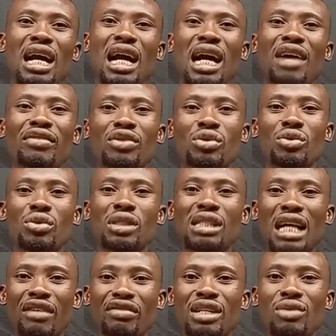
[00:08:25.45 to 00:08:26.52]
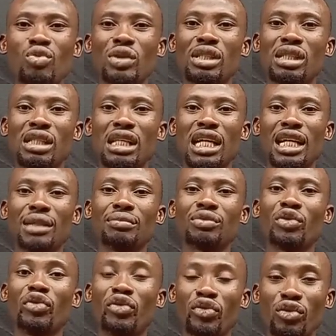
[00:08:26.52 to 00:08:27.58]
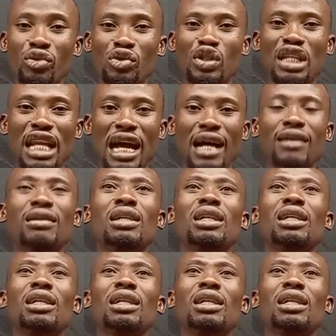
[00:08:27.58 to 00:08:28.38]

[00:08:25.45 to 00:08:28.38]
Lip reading: I have to serve them with fruit now.